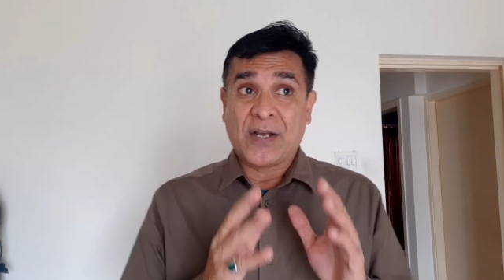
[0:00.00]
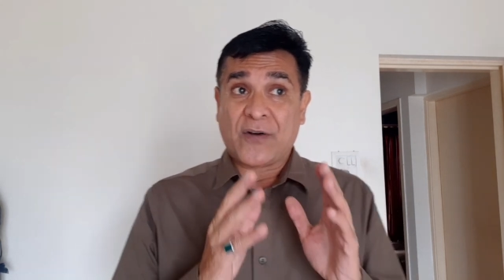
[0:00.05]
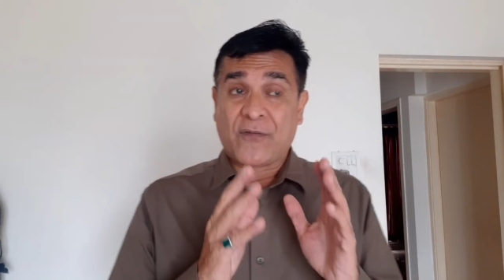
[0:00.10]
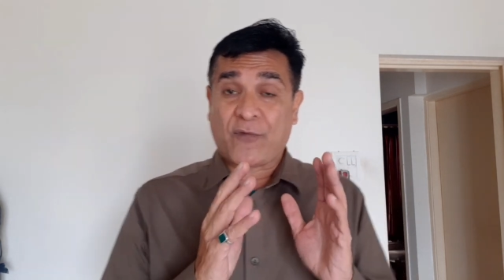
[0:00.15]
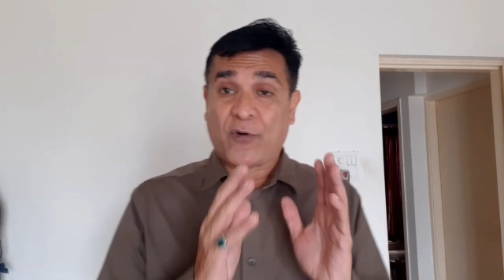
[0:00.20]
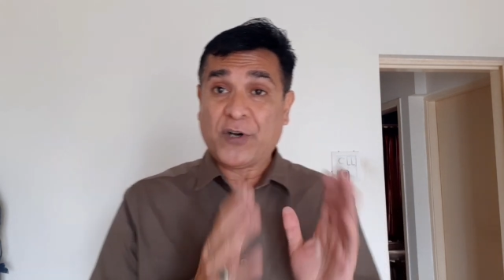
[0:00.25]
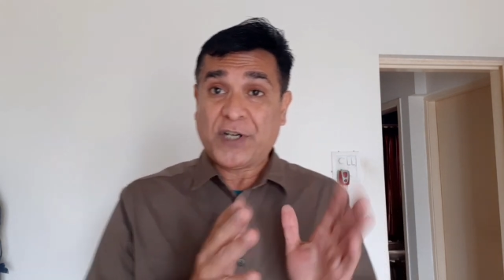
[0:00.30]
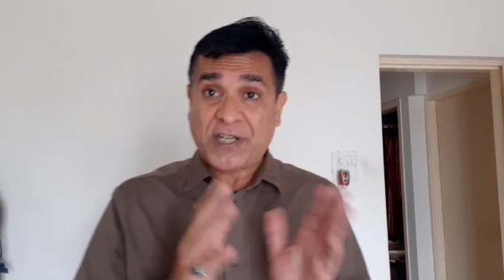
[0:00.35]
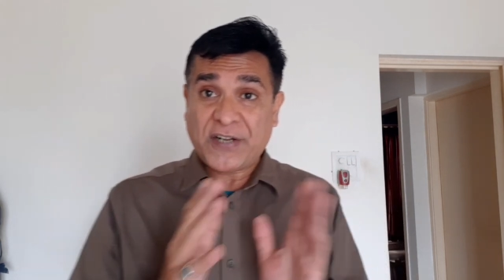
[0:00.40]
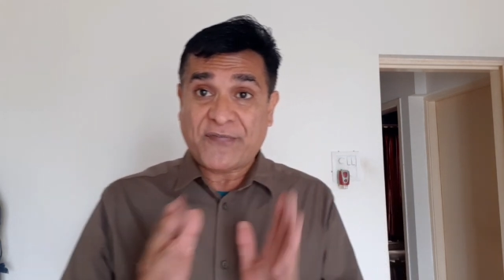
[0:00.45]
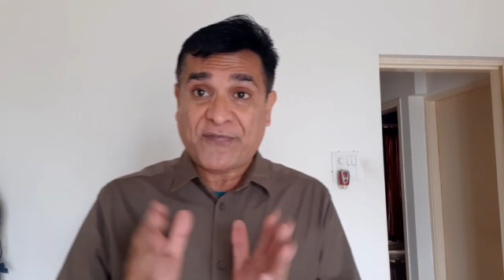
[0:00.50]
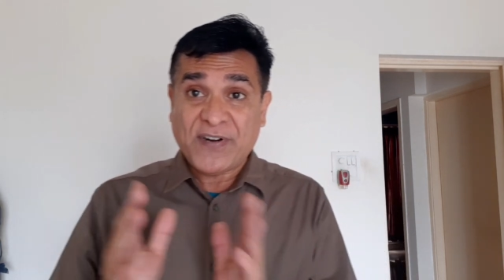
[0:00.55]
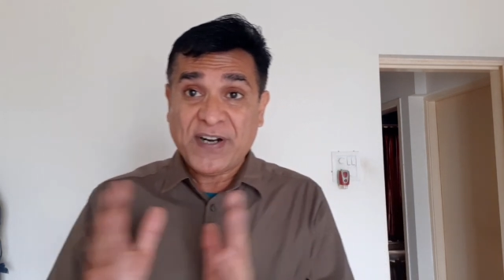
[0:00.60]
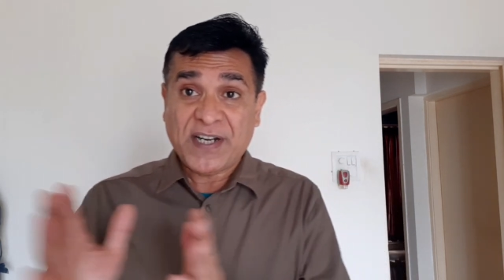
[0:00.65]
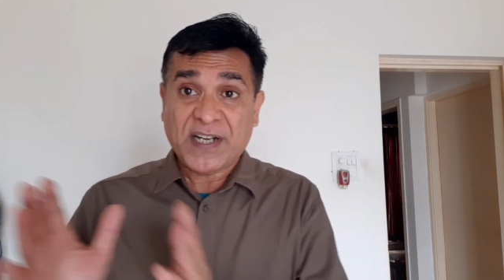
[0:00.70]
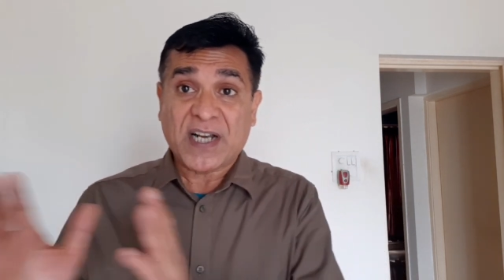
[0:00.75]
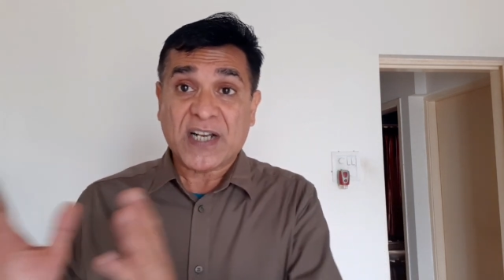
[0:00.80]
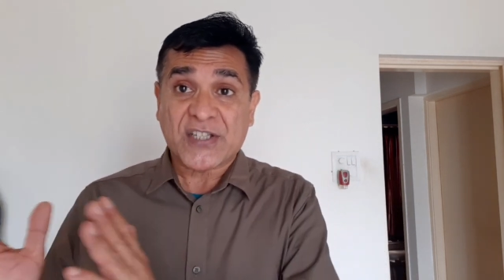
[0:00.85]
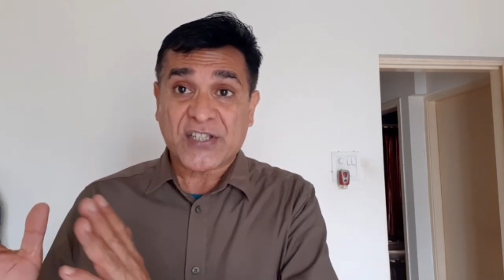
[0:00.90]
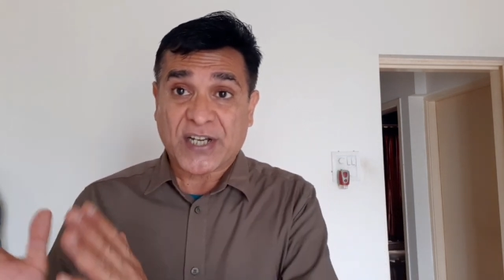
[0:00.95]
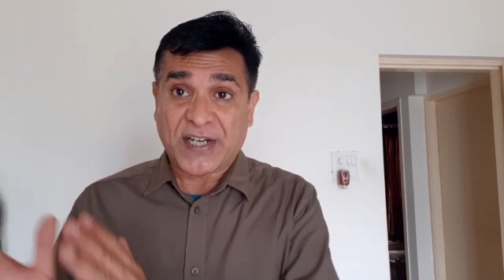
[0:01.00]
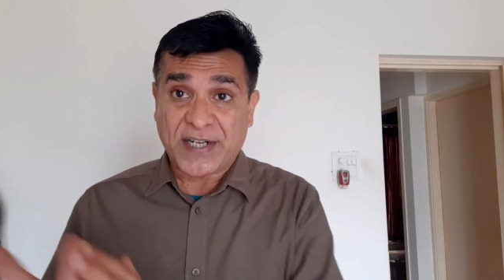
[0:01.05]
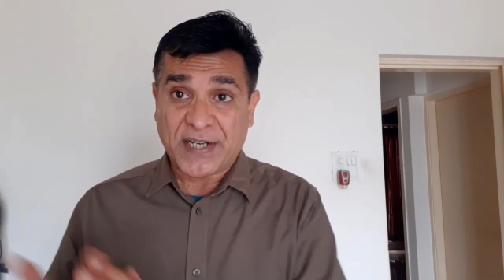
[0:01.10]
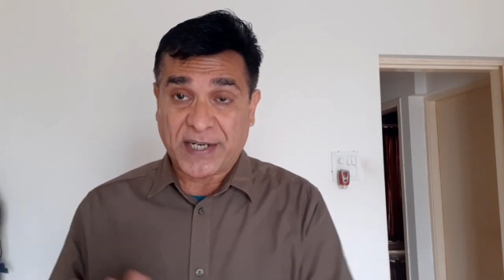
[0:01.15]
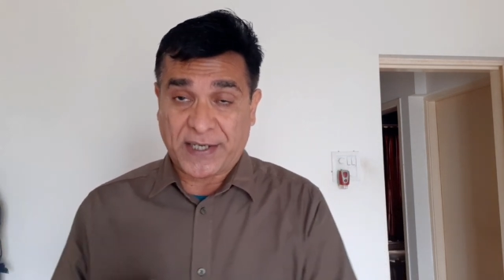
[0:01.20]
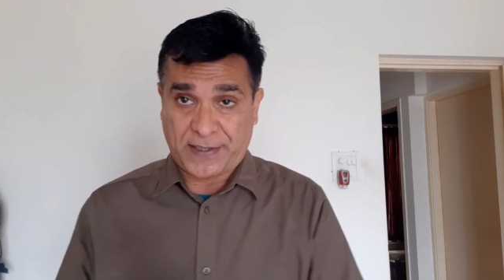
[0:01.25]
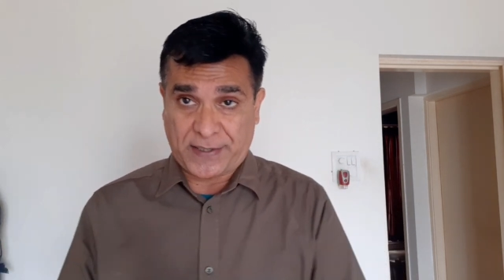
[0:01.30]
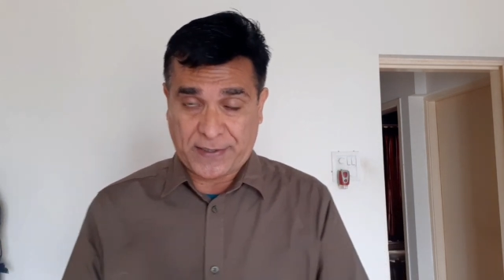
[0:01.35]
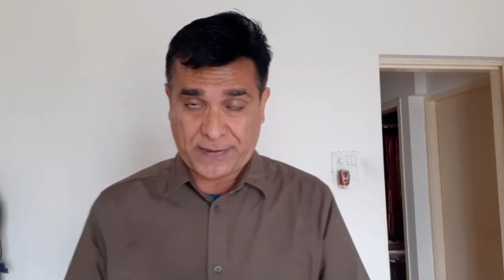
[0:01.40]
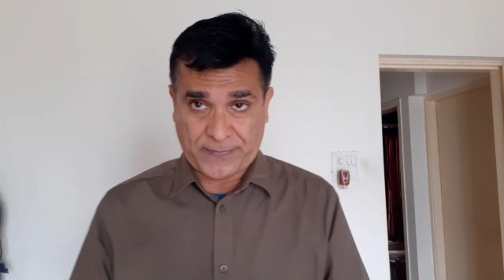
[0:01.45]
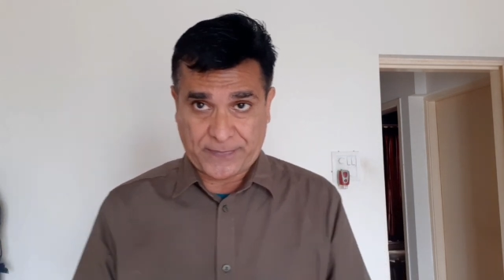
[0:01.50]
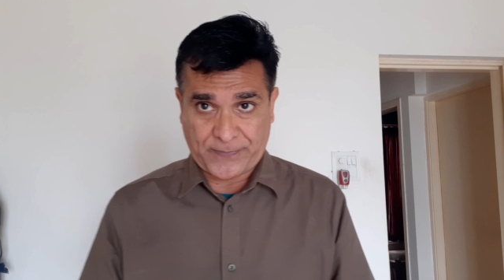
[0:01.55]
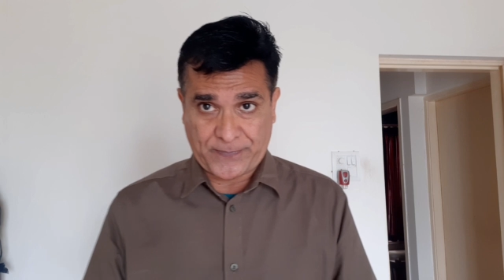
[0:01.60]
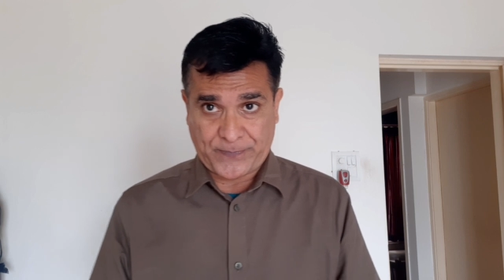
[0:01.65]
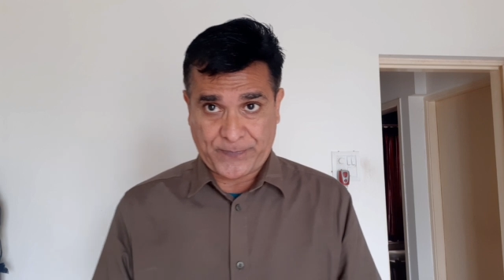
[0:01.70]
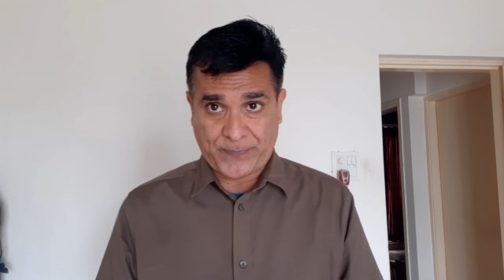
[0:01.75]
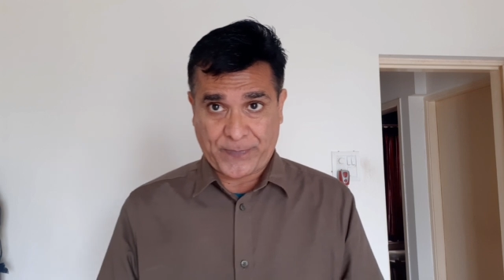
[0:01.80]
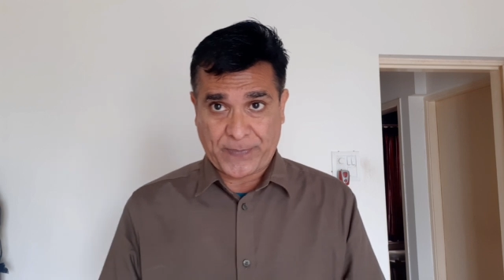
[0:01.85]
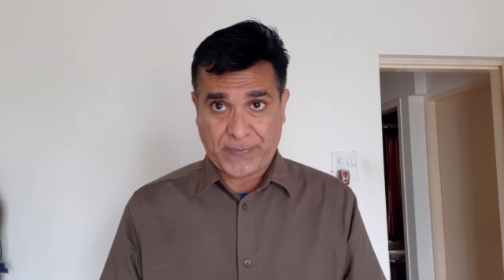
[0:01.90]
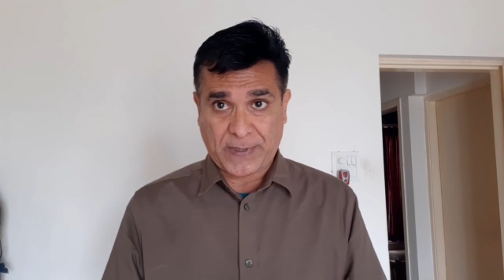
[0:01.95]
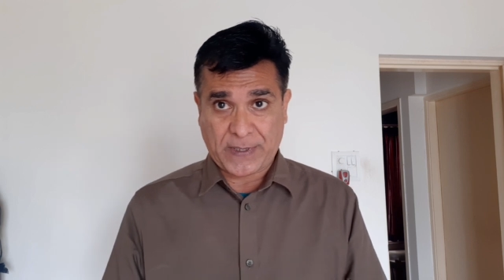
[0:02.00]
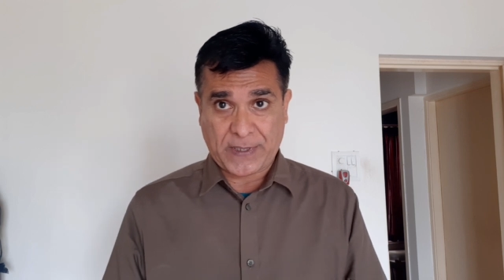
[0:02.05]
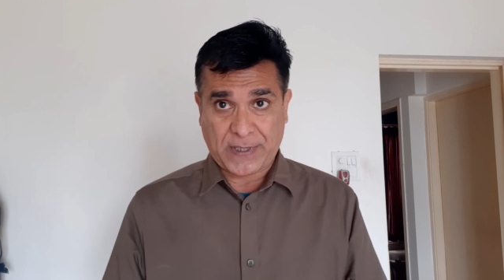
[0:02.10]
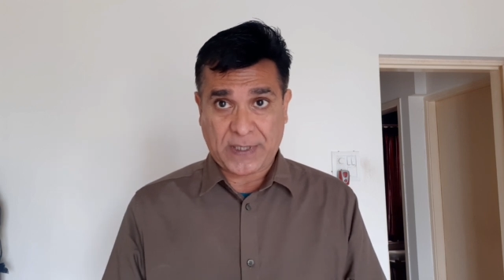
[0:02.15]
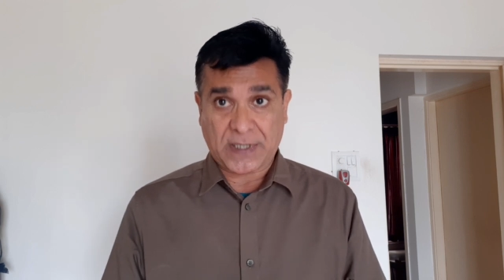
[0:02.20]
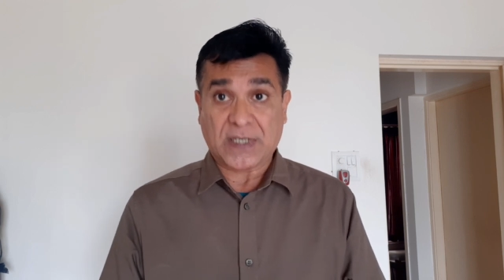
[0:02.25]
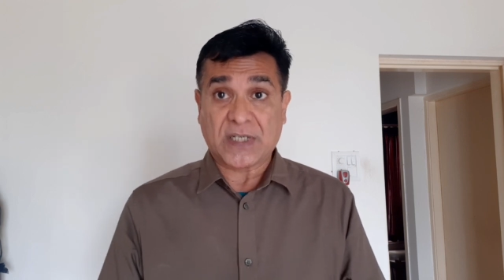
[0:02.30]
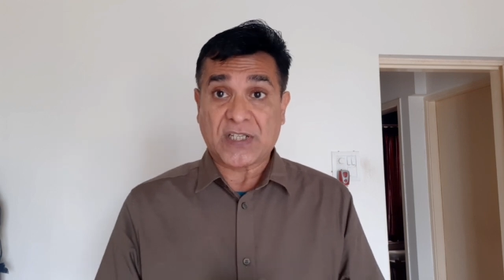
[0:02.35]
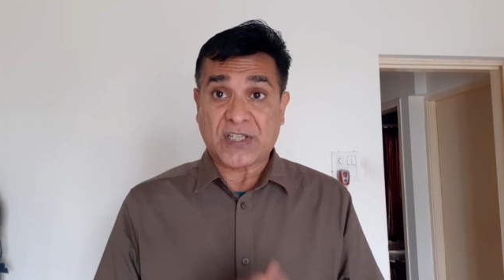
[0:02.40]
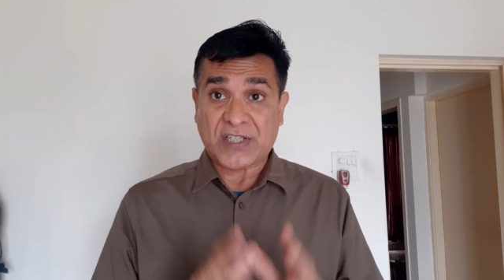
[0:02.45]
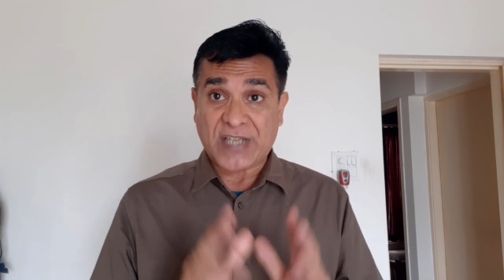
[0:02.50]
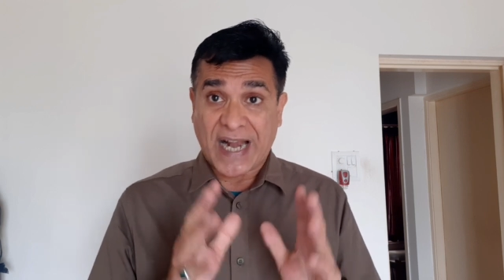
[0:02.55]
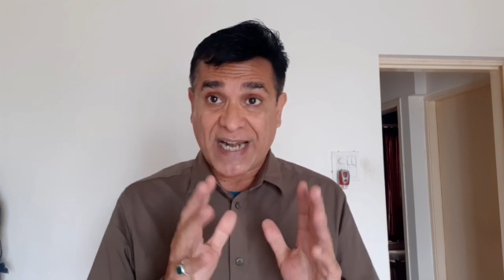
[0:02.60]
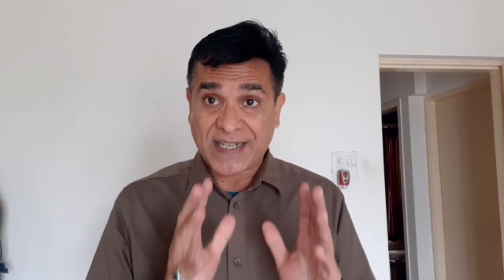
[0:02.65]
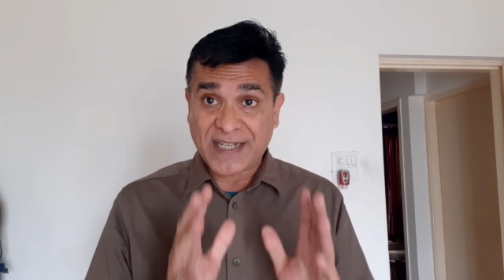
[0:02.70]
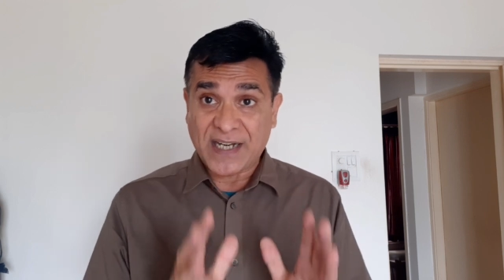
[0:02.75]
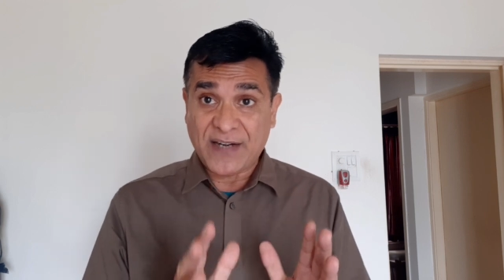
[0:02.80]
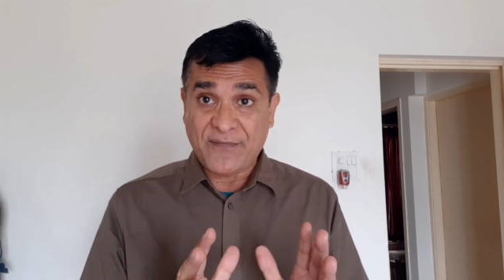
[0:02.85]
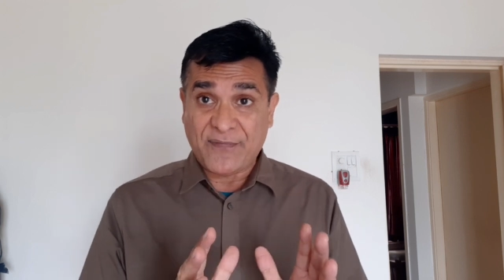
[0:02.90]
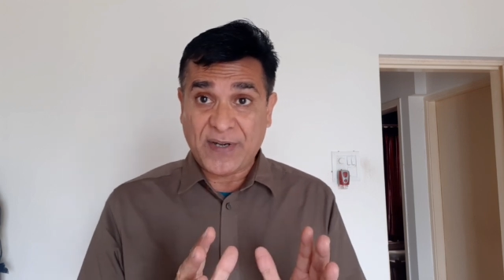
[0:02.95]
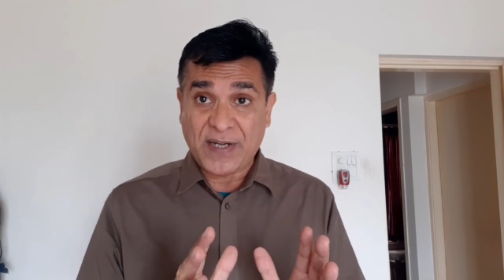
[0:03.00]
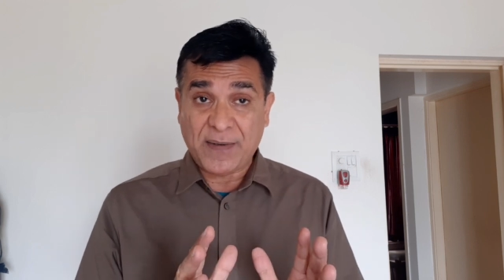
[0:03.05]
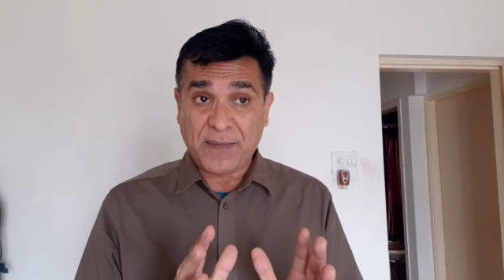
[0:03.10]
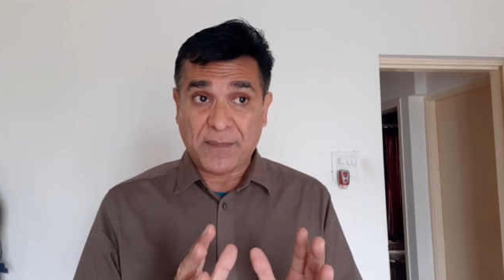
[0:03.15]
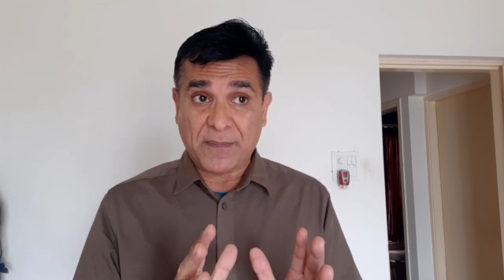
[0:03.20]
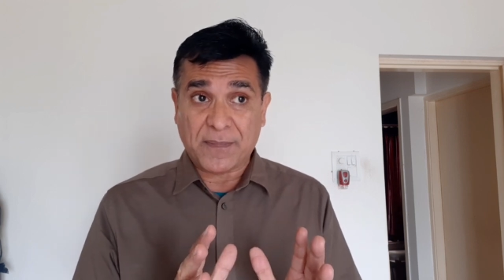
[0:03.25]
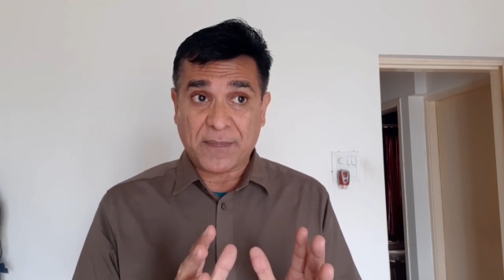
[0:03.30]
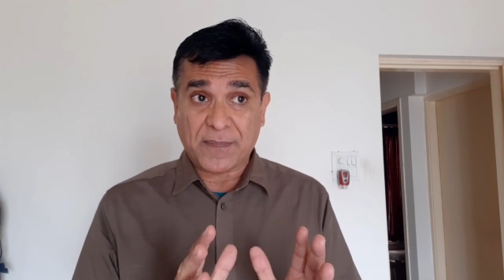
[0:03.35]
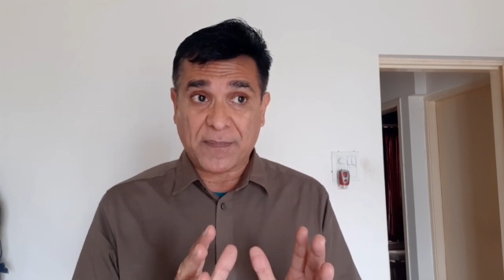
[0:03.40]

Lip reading: for different ascendant, Saturn will